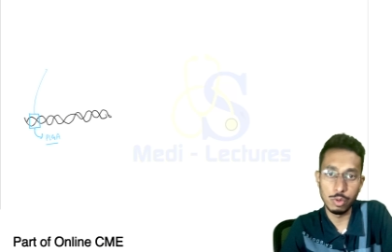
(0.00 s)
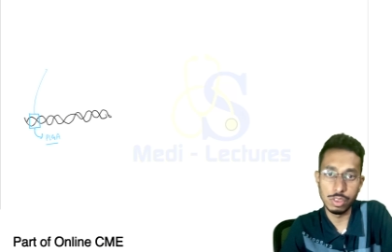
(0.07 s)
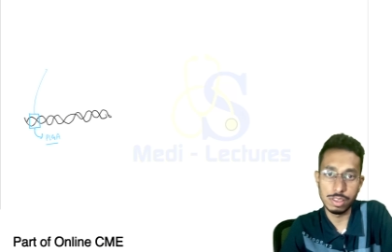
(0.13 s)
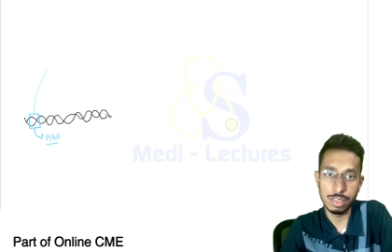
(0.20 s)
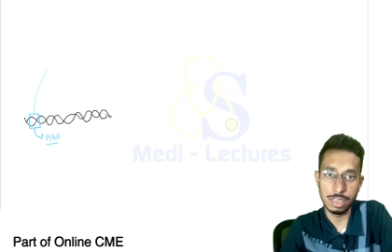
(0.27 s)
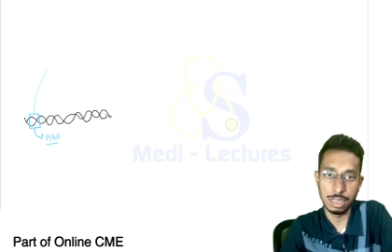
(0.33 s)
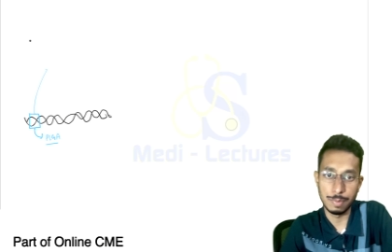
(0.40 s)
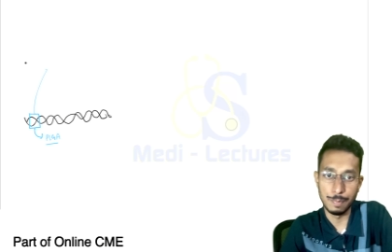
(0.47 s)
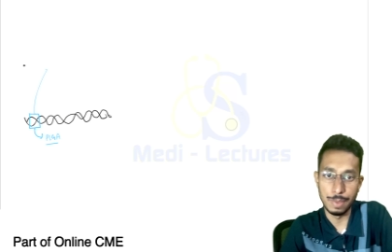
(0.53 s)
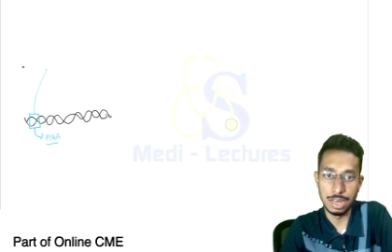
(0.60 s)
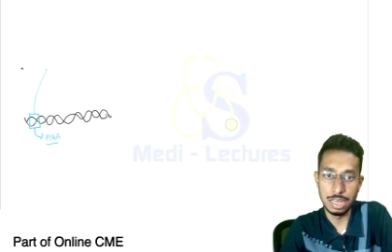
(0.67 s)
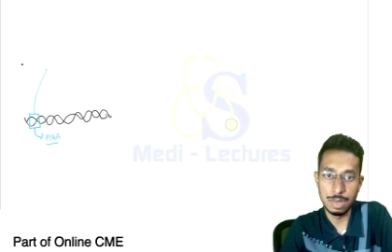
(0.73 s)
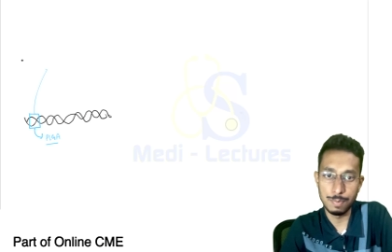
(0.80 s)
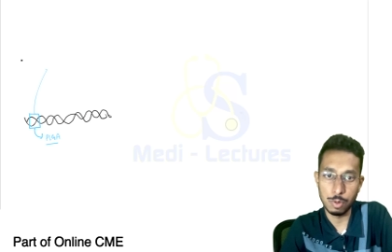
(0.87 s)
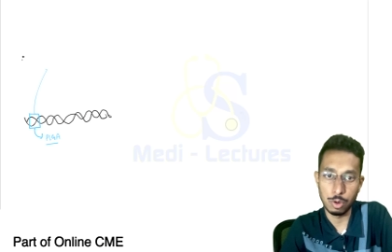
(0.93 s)
which it
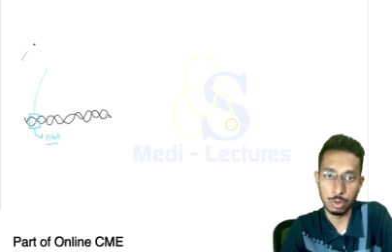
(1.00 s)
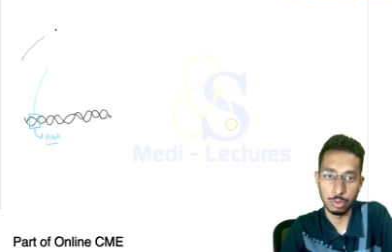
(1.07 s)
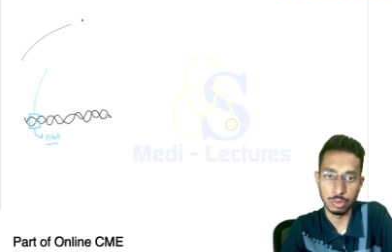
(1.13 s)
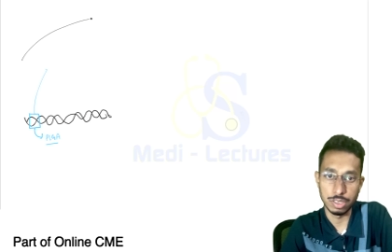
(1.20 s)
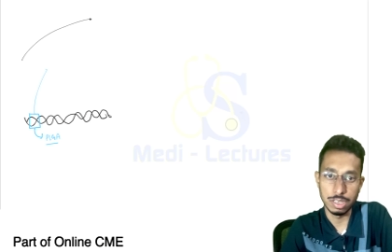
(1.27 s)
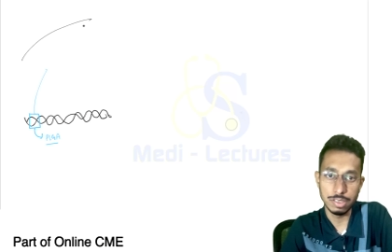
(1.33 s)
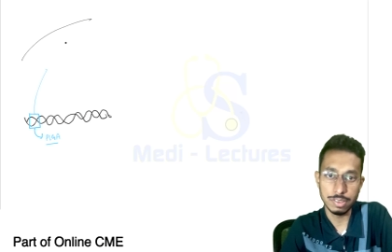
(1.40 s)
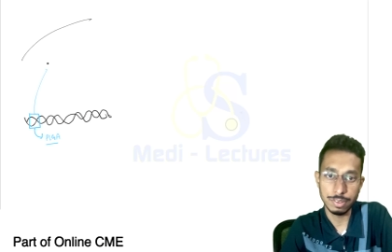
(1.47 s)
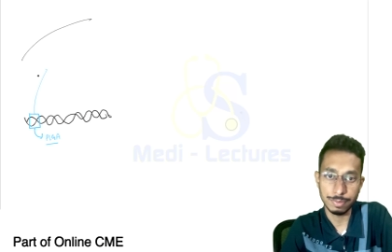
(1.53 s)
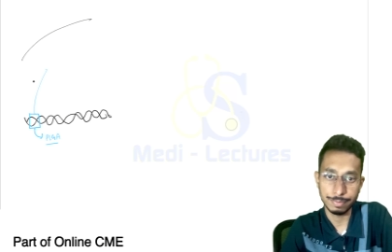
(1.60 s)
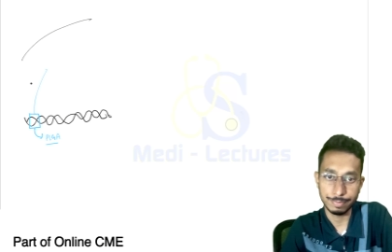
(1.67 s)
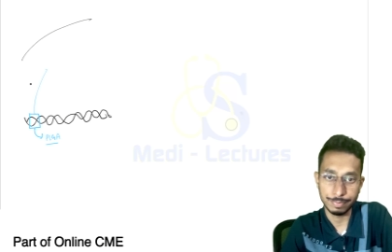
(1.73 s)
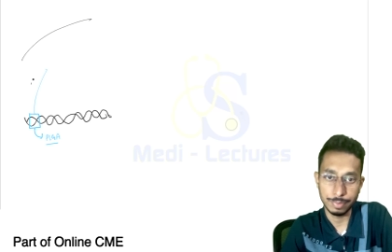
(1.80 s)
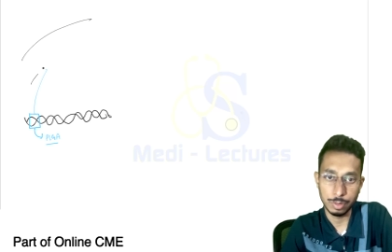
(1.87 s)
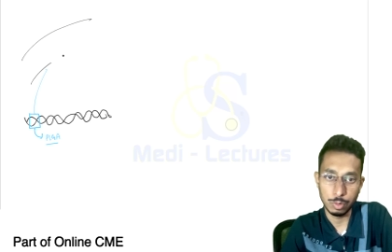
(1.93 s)
mainly produces,
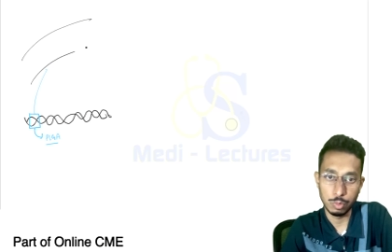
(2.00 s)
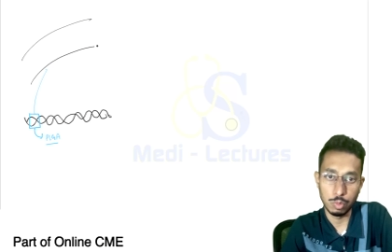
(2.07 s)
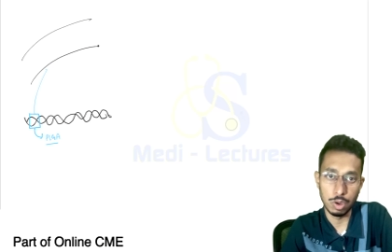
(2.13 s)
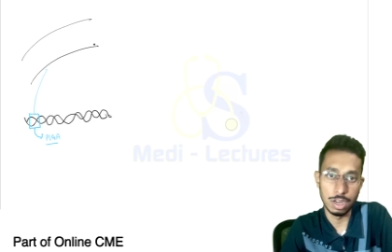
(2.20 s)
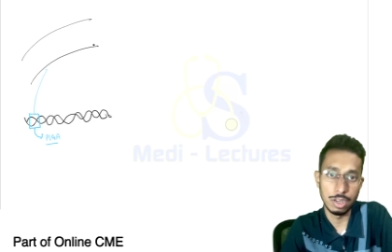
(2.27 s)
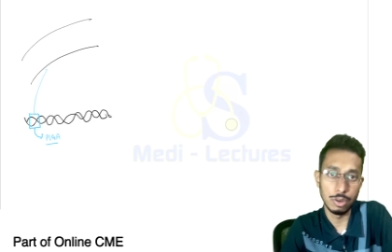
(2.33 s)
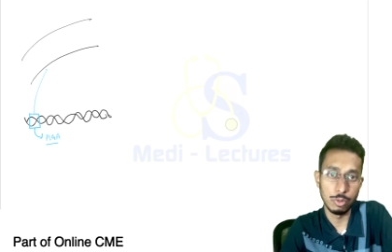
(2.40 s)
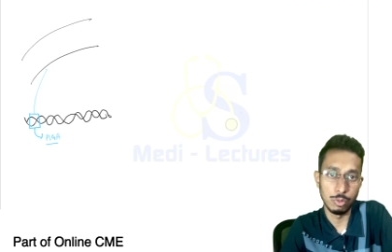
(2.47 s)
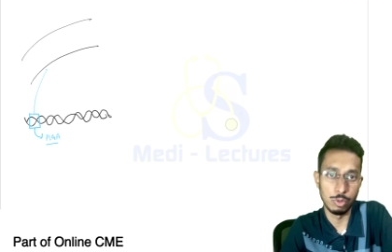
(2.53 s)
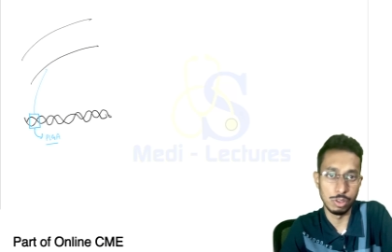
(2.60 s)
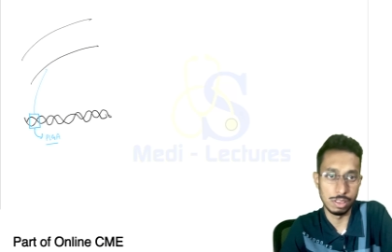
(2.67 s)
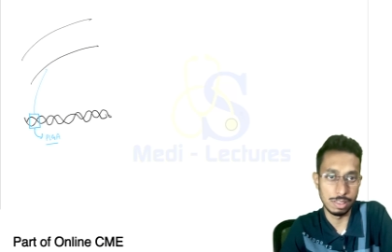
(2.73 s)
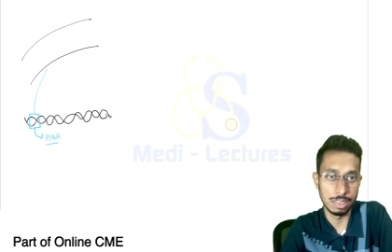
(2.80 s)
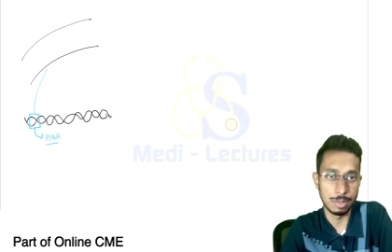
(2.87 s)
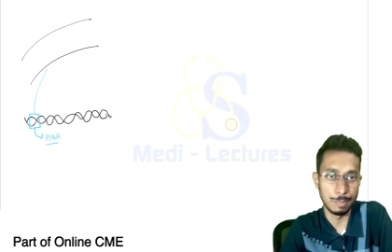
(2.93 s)
one
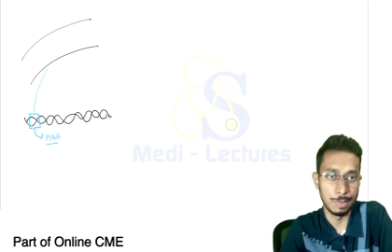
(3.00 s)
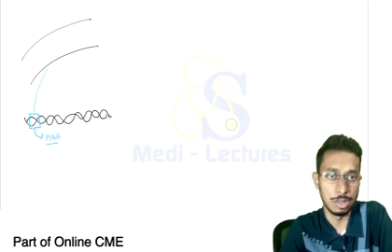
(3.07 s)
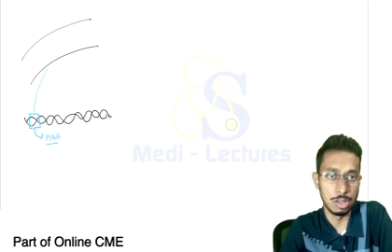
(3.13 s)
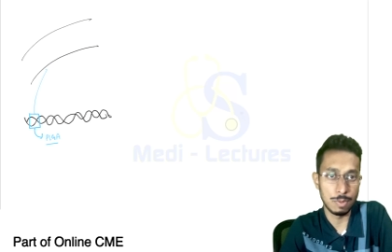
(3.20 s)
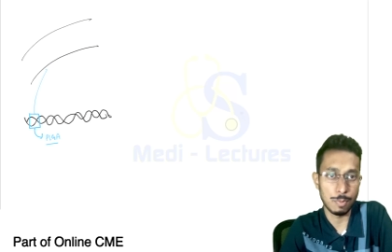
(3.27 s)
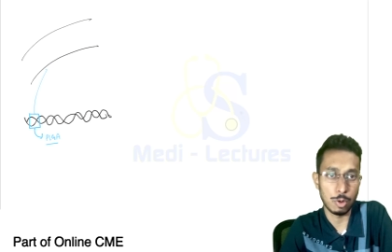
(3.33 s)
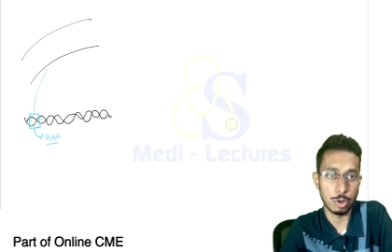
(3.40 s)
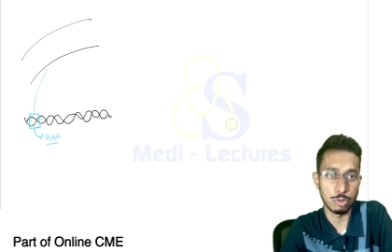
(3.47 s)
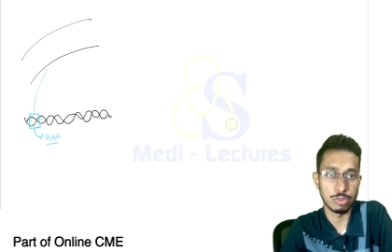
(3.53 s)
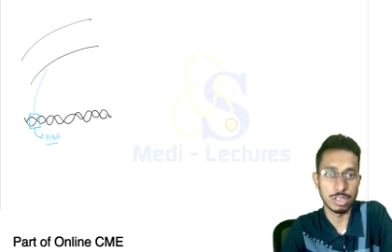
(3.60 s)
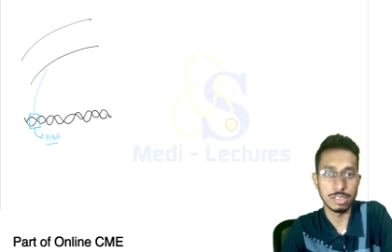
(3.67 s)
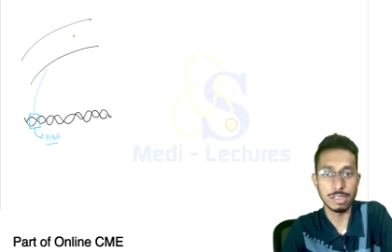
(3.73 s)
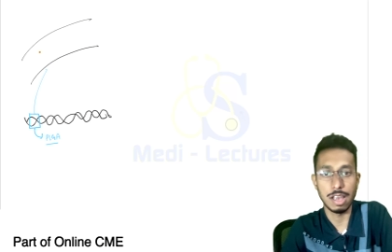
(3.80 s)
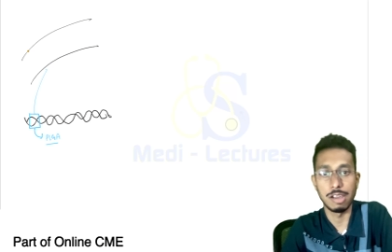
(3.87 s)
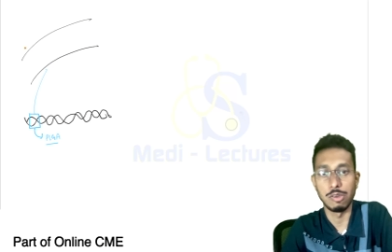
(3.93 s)
which it mainly
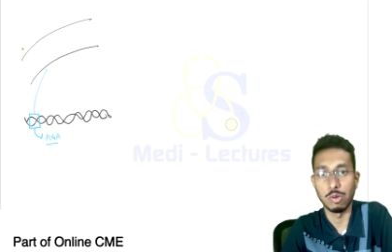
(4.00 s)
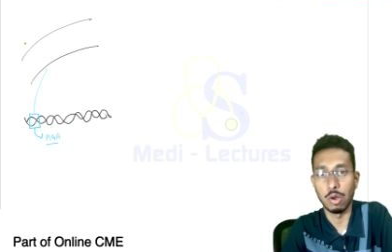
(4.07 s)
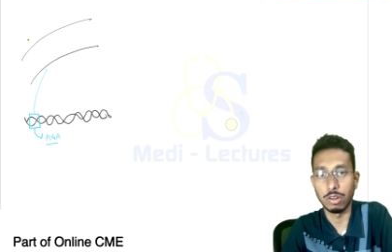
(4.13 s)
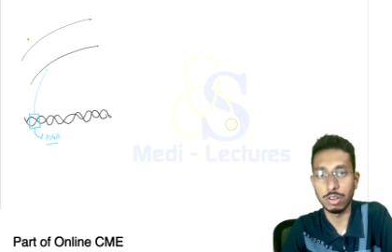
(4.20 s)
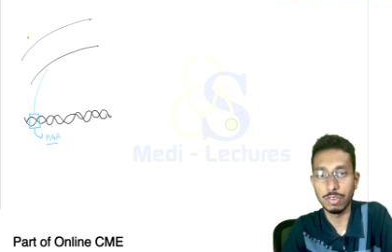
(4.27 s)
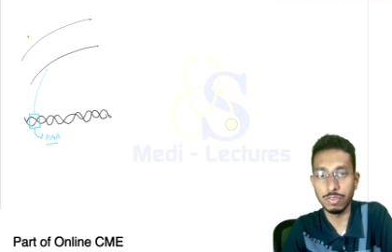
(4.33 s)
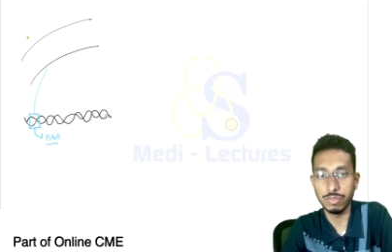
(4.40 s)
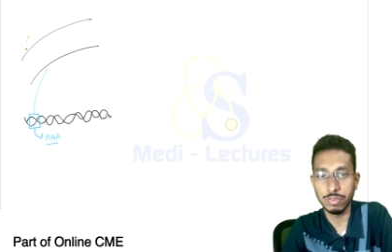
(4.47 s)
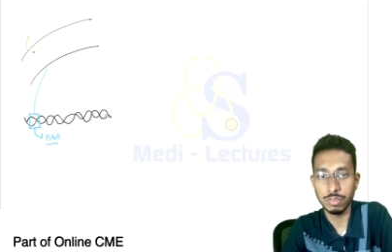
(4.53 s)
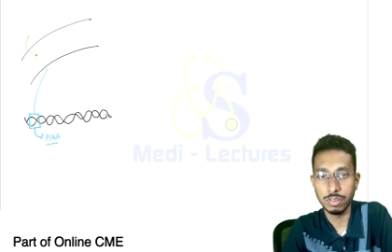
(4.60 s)
produces a lot of